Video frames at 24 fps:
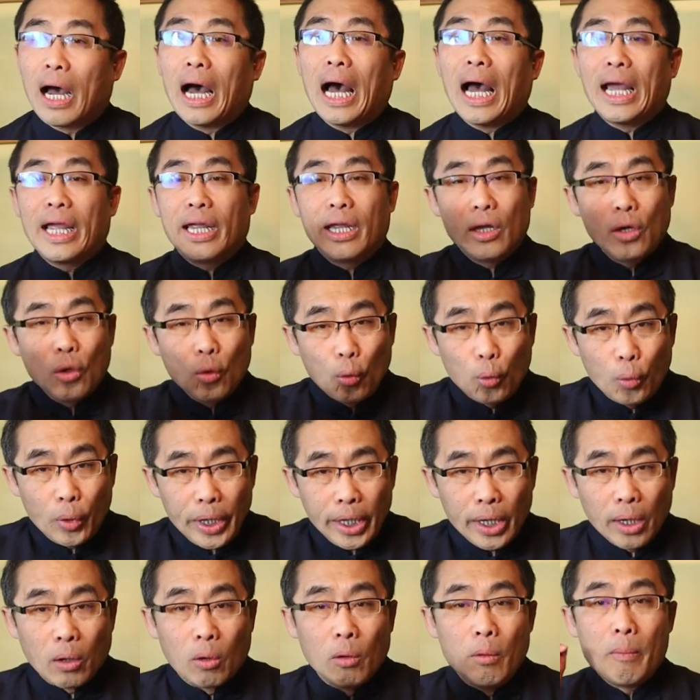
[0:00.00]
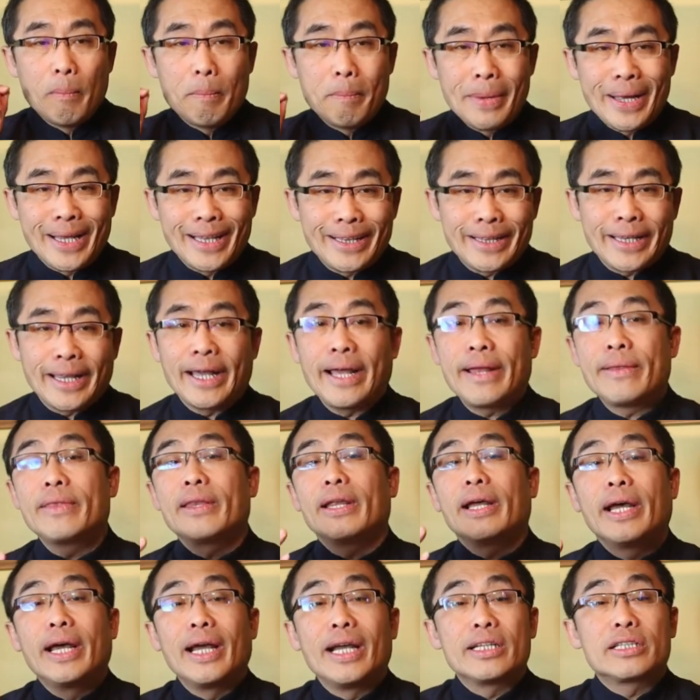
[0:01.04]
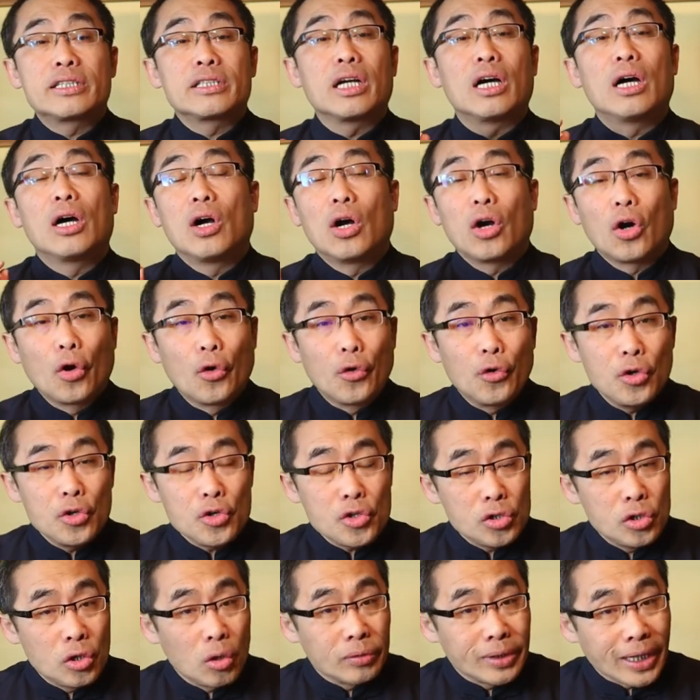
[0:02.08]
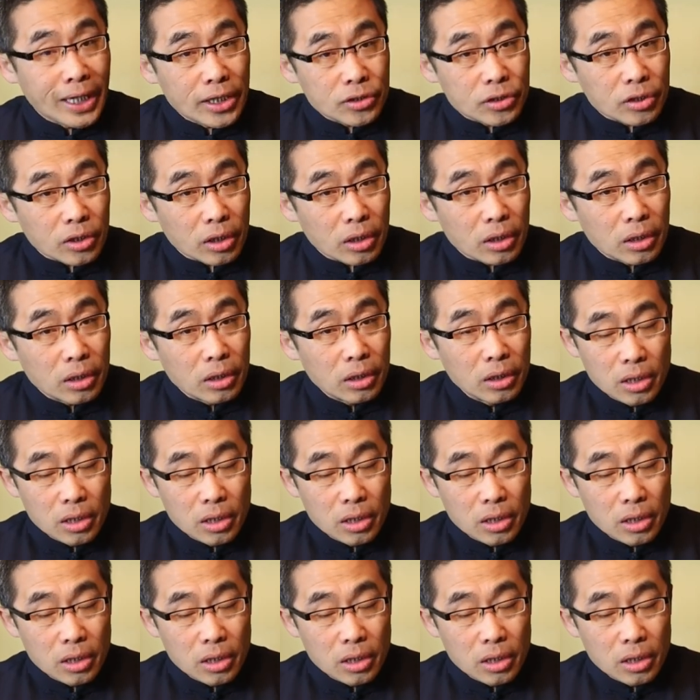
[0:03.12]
I will maintain its original nature,